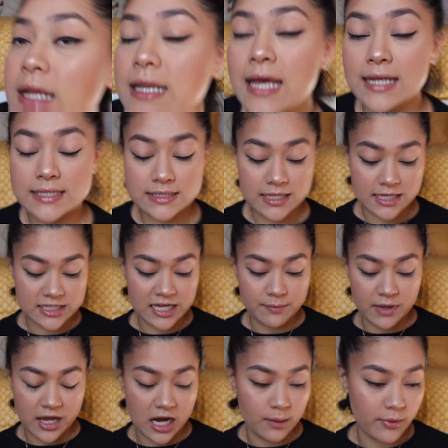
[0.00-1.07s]
Next, I set
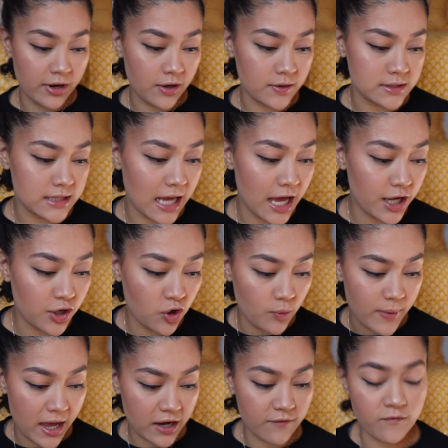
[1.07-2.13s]
my eyebrows. I go
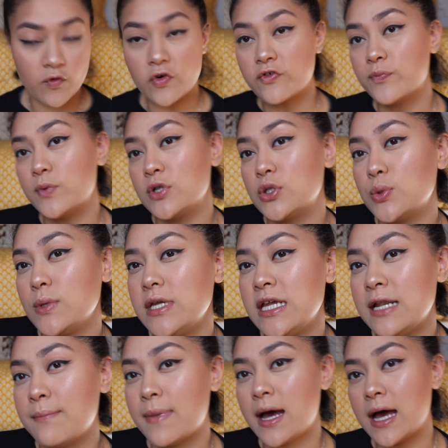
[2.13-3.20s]
back and forth
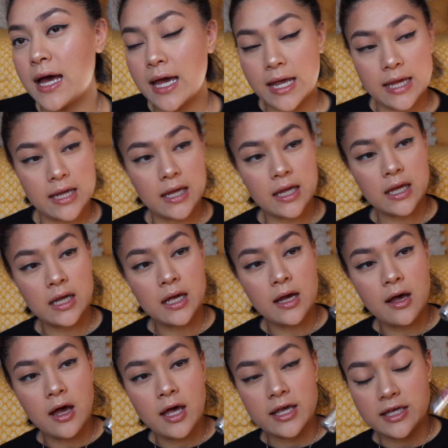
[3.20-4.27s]
between my
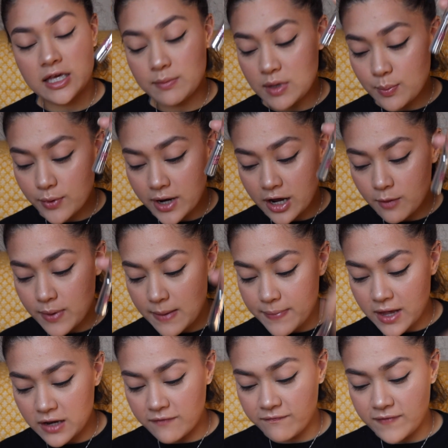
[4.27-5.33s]
Gimme Brow by
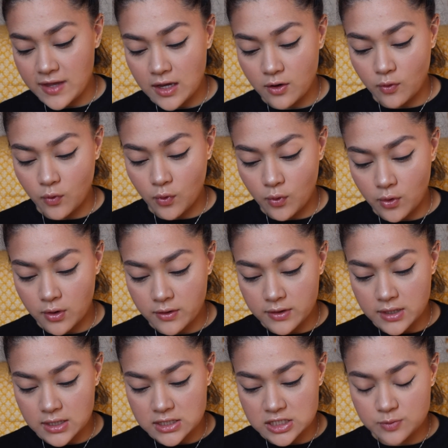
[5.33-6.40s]
Benefit or
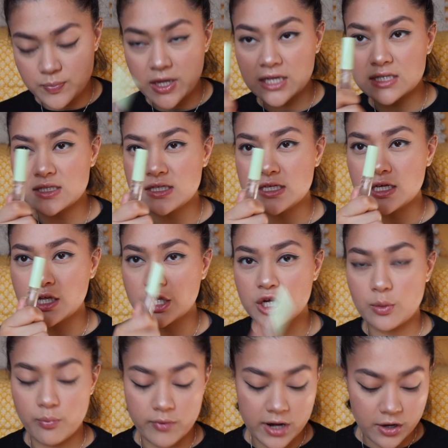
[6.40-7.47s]
this Pixie
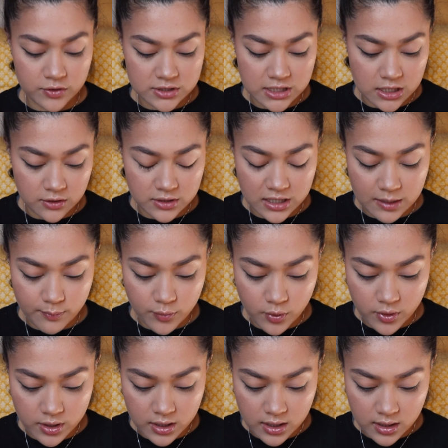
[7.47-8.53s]
Clear Brow Gel that I bought